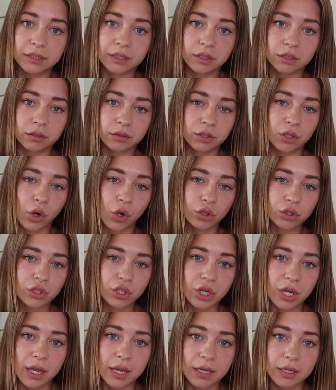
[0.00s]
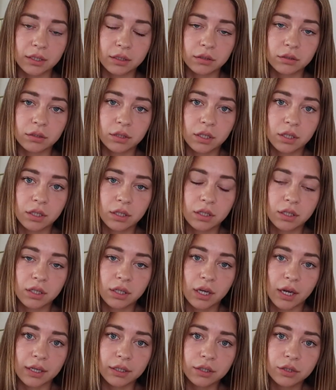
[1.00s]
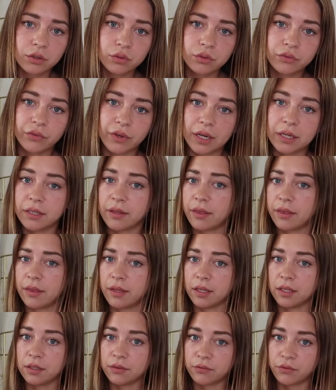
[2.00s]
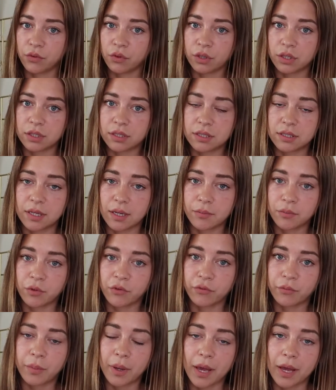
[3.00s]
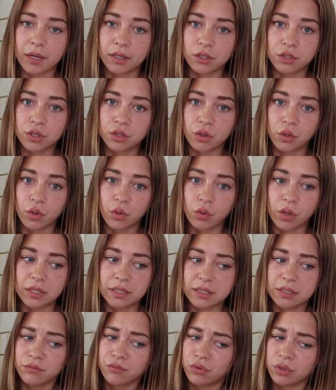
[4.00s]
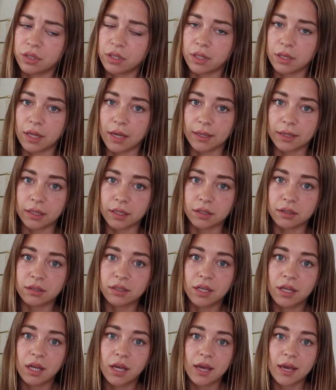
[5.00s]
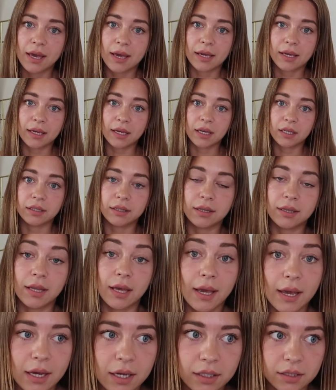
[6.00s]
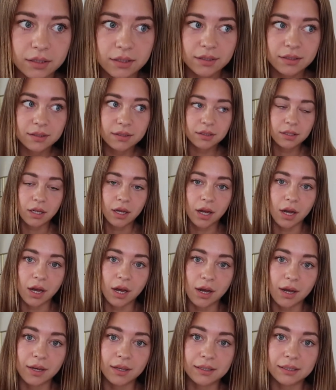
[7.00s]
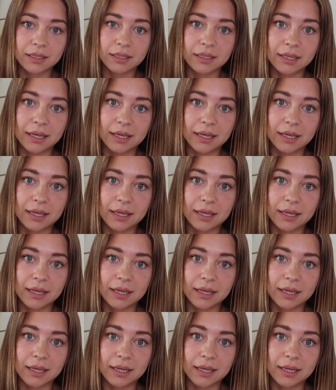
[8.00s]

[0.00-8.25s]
little gold chain kind of look very thin for this type of bag, so I didn't really like it. And then the